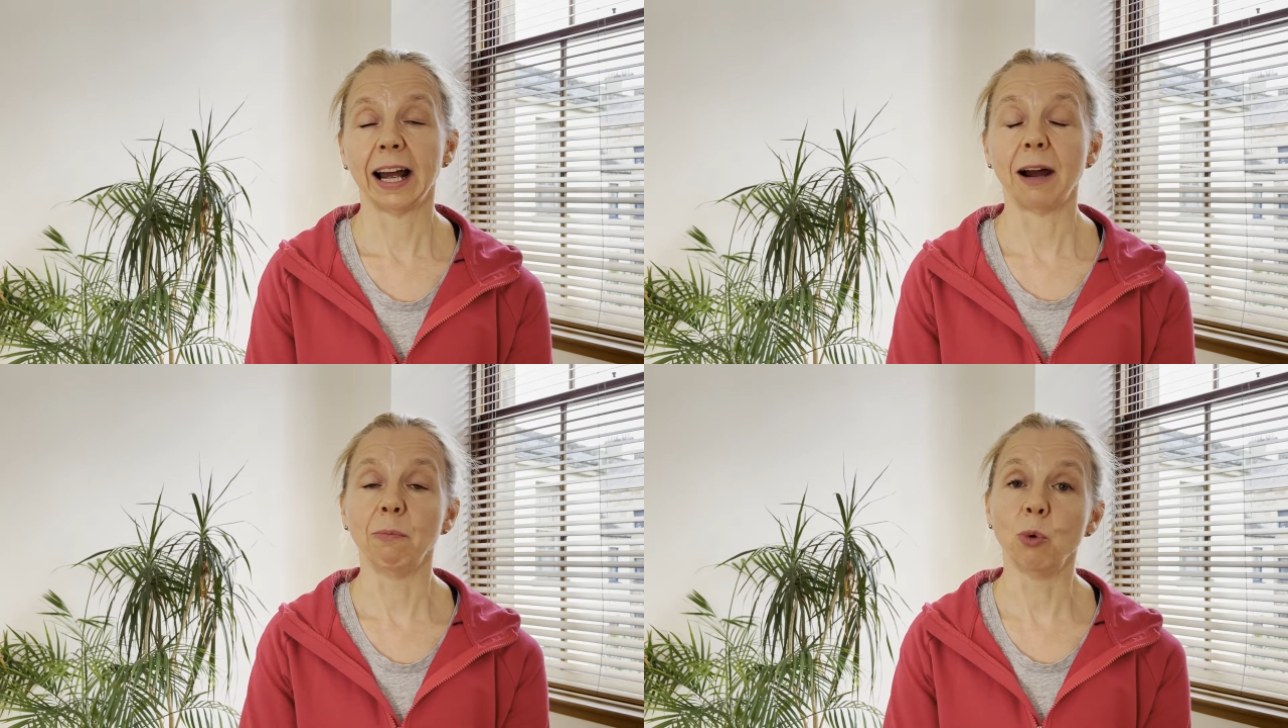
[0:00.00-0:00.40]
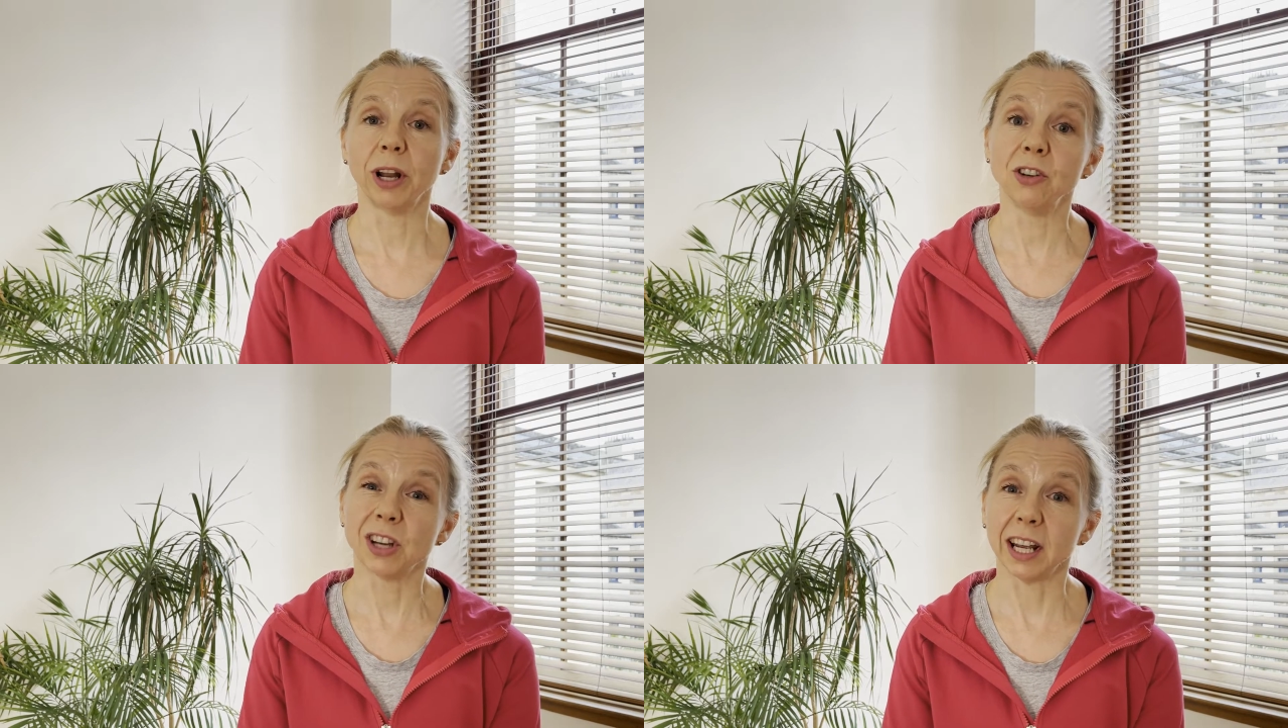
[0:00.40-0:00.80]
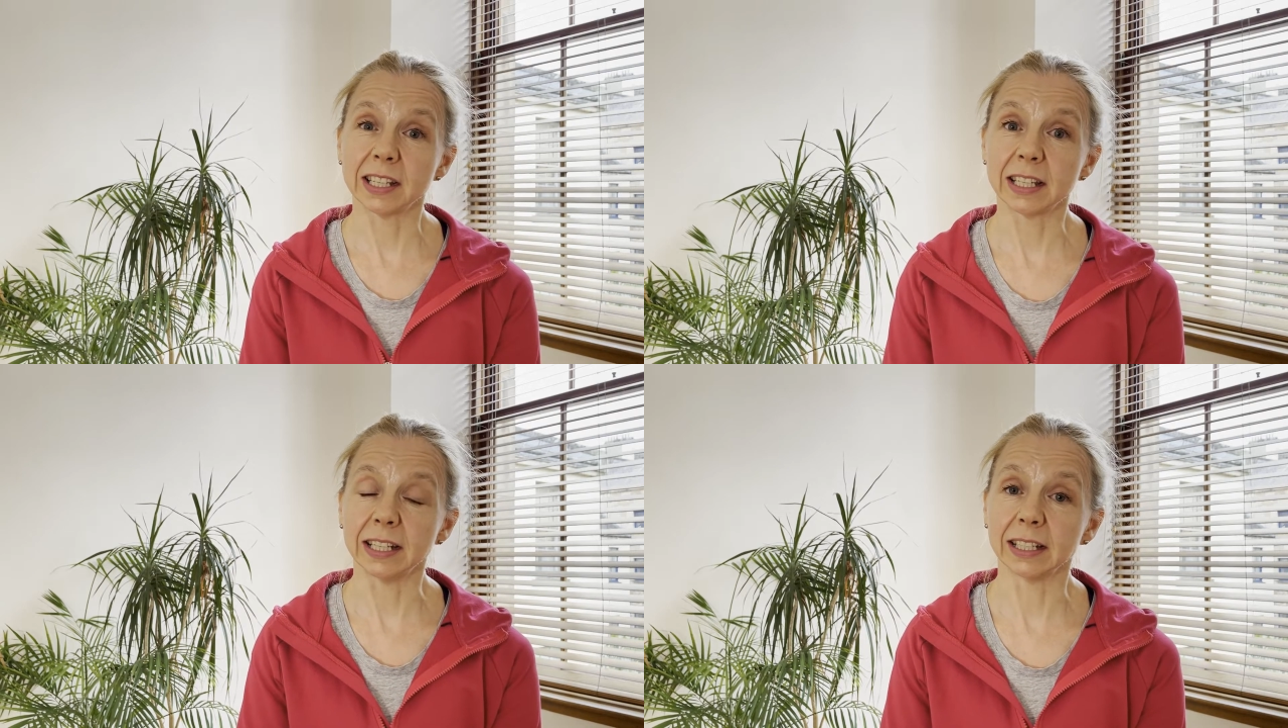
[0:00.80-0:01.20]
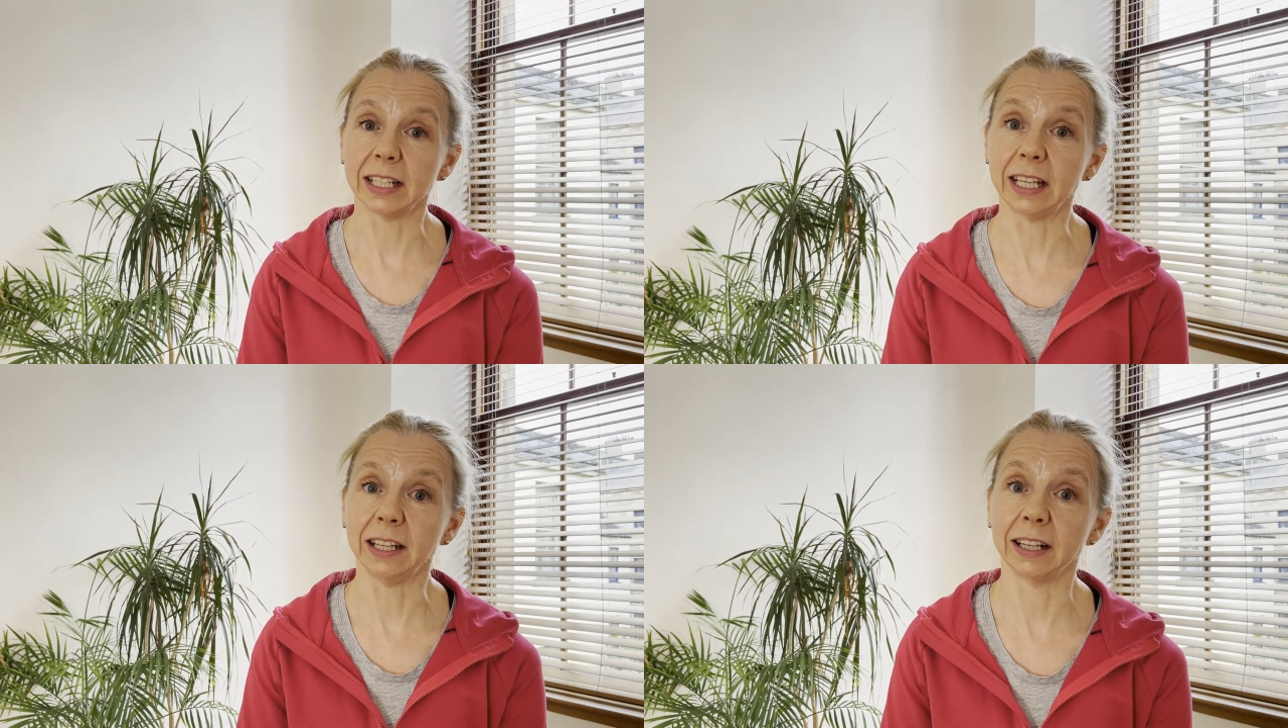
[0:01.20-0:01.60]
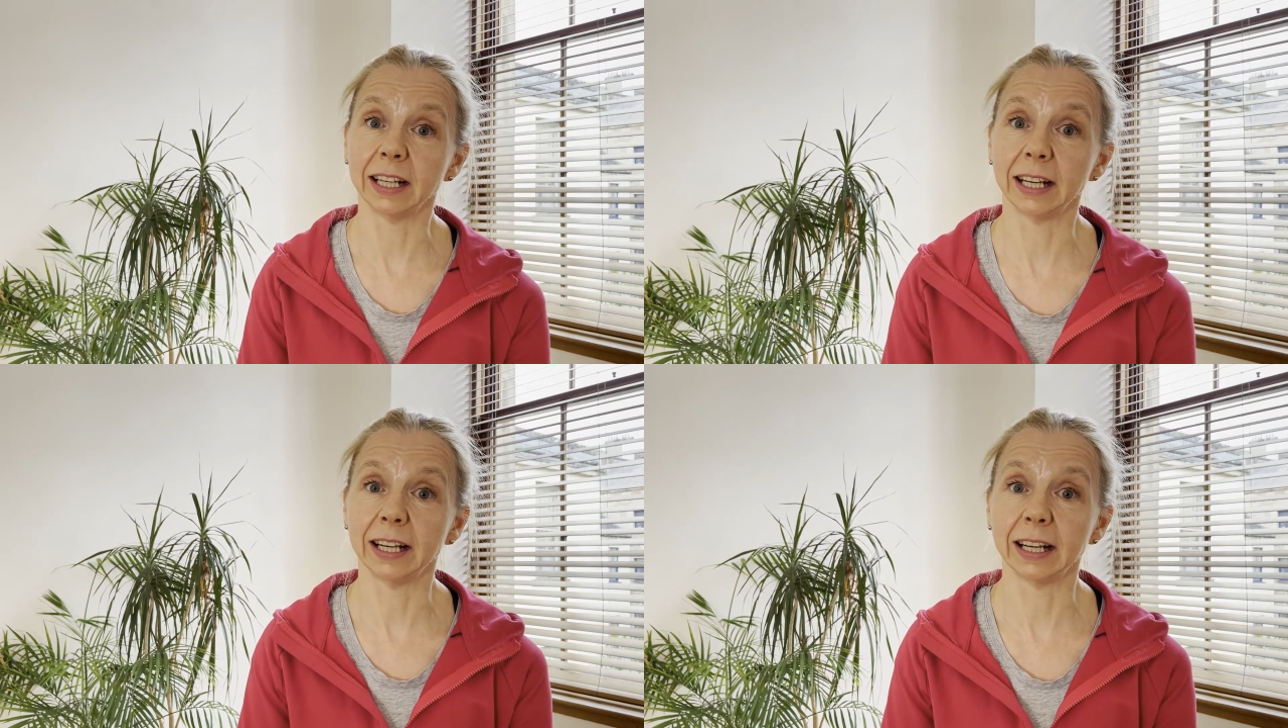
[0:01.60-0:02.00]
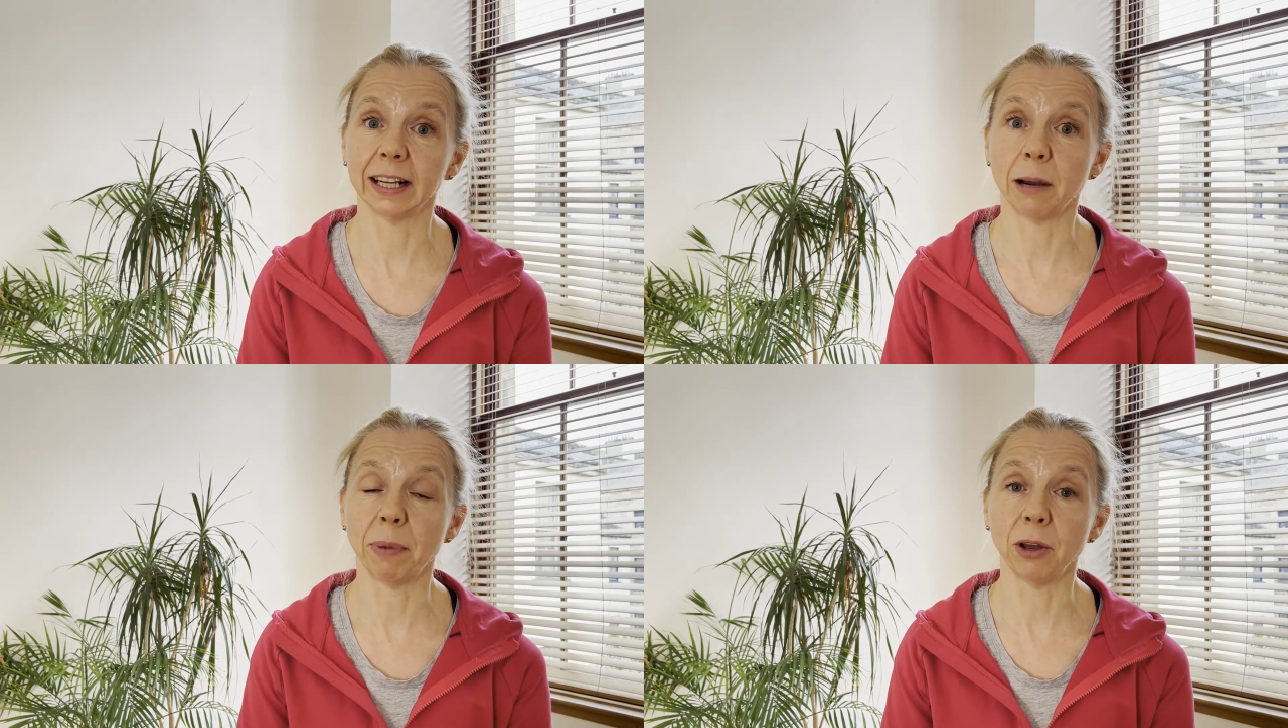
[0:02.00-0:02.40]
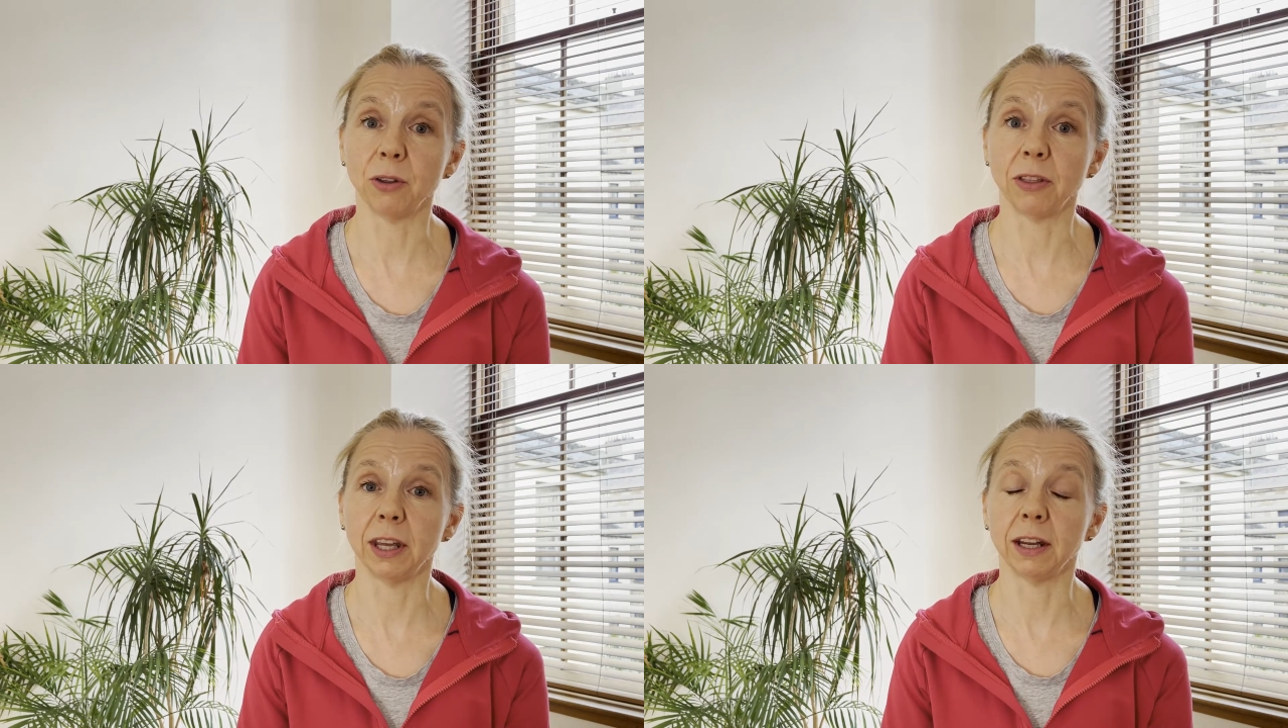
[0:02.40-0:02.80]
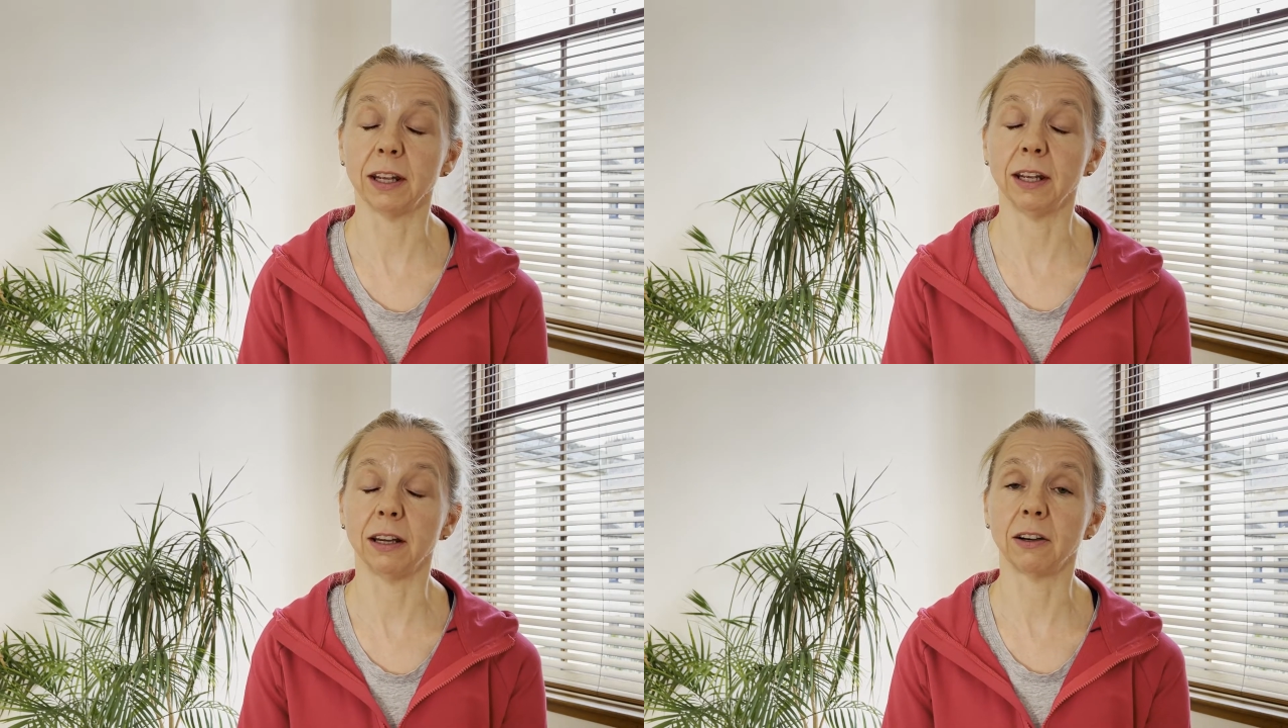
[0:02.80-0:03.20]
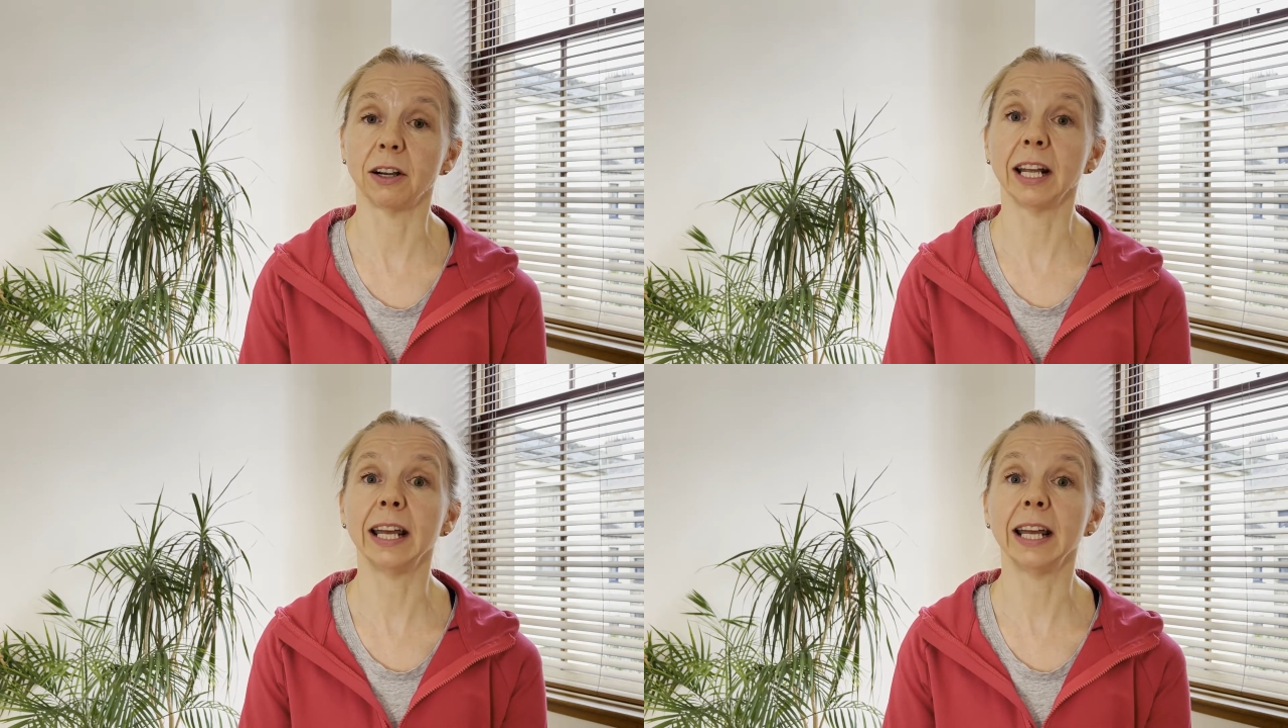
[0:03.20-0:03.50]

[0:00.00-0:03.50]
I'm more interested in hearing about their